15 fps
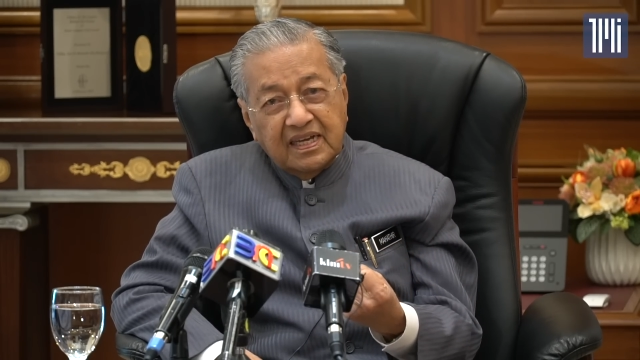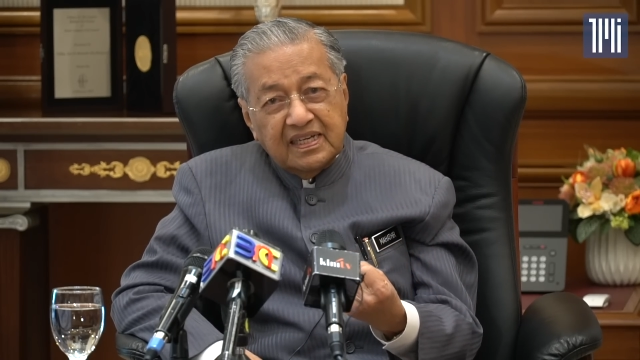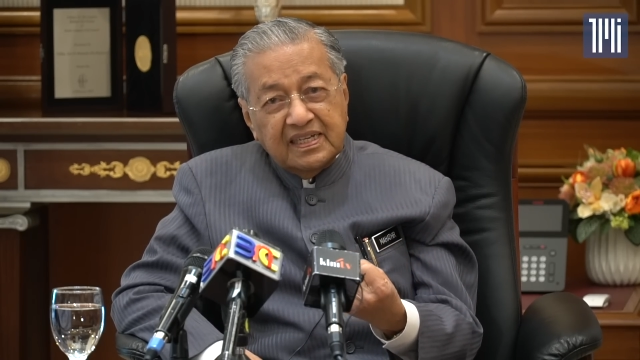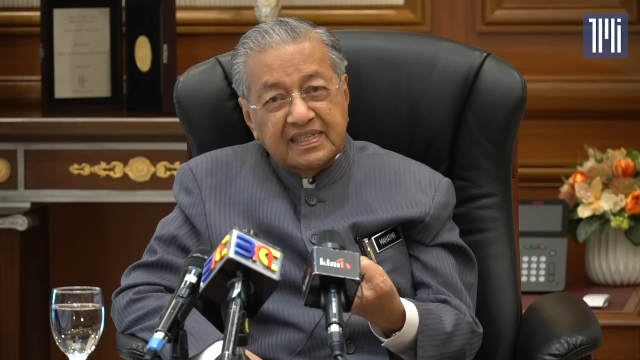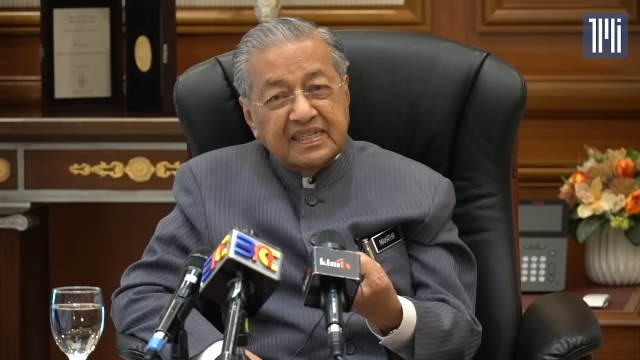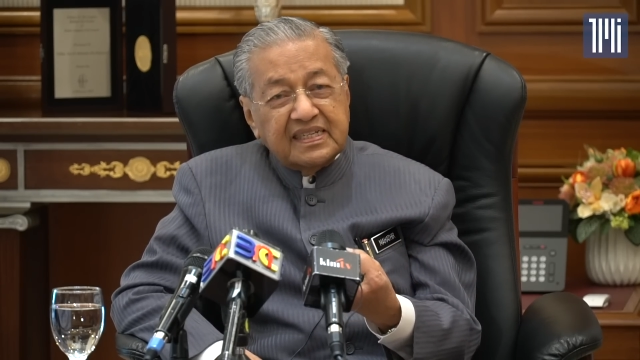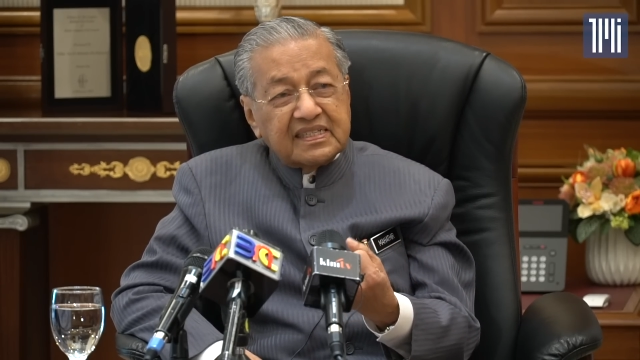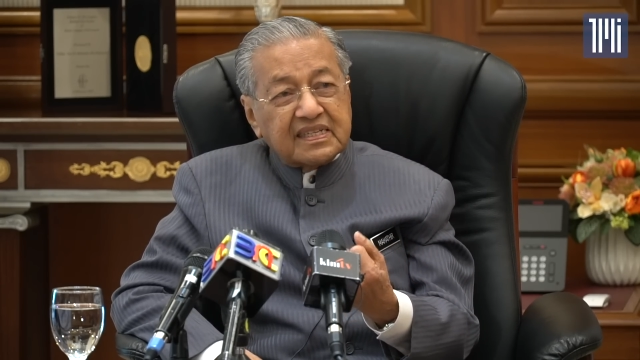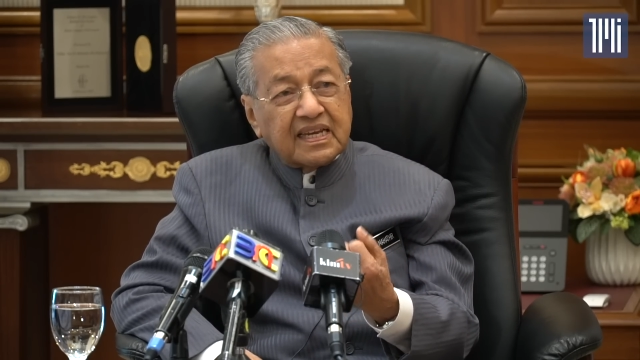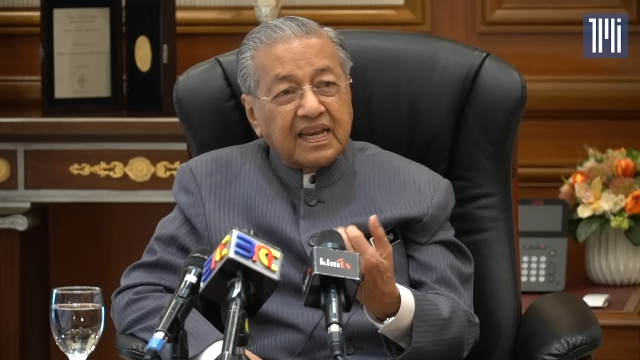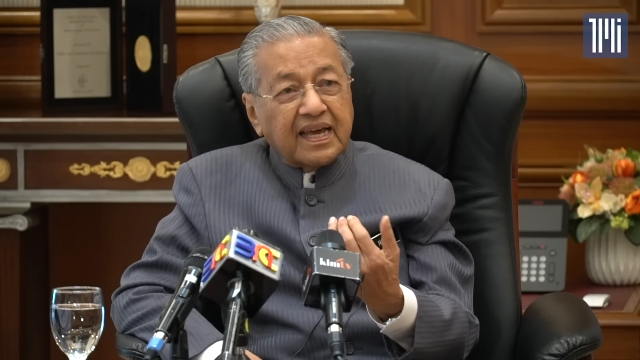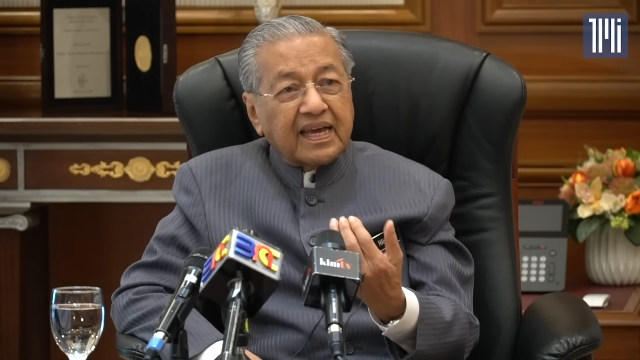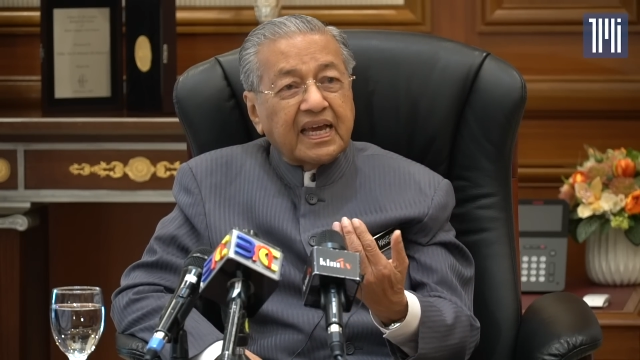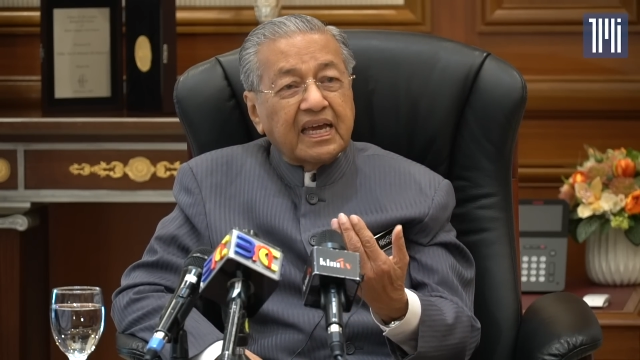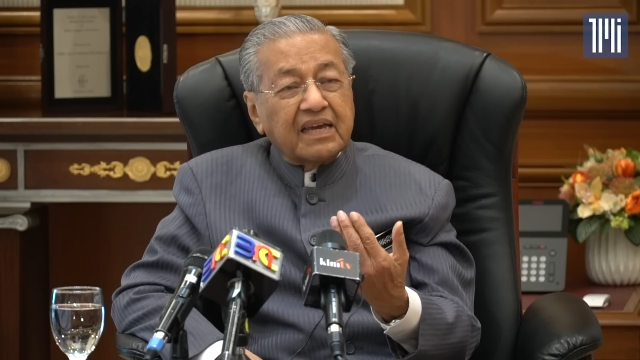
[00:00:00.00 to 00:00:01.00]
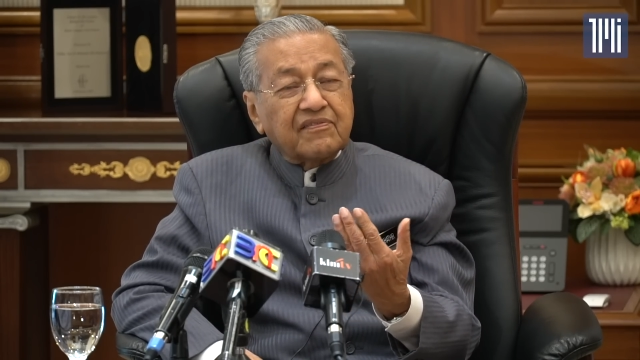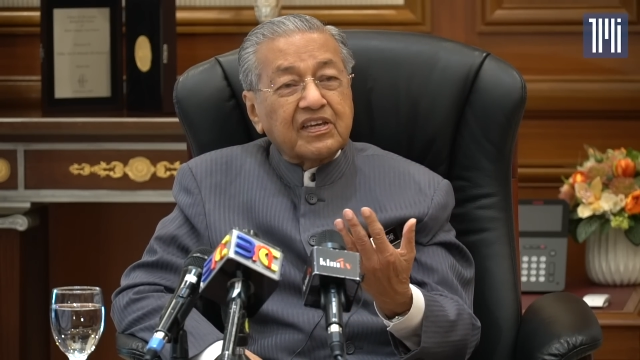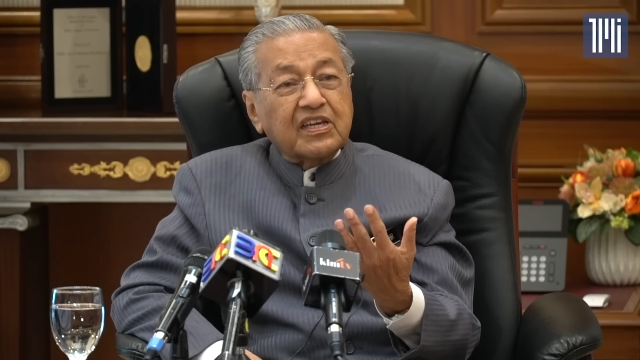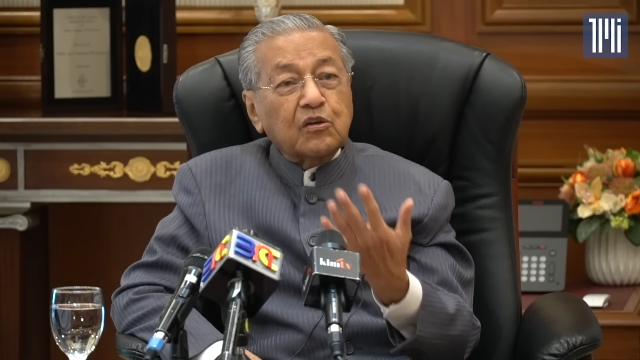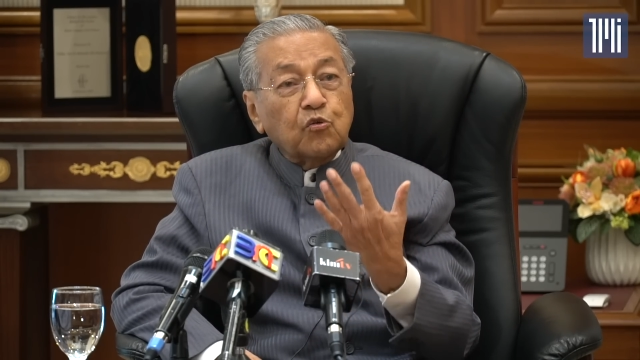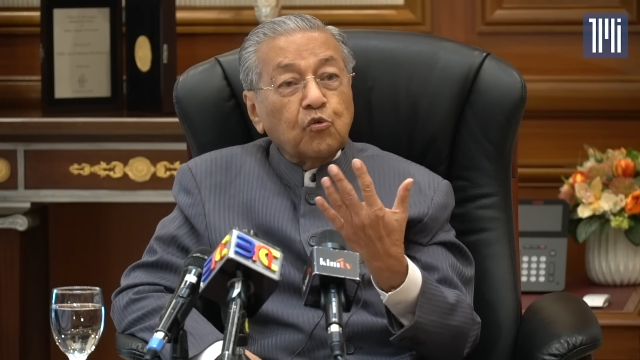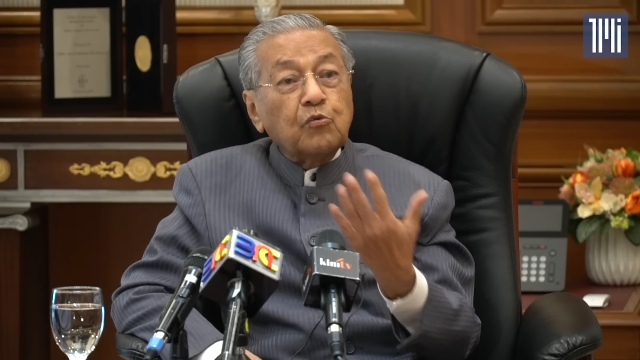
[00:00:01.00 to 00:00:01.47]
it is like
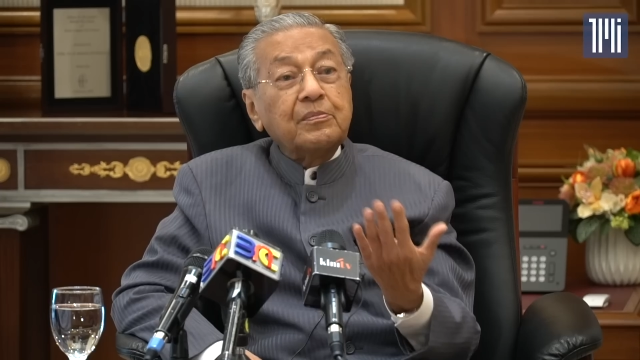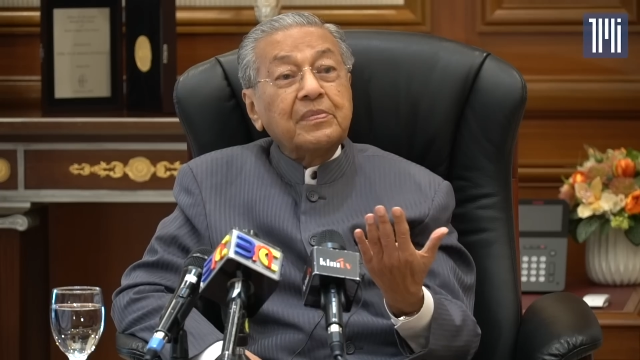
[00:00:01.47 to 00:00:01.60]
having no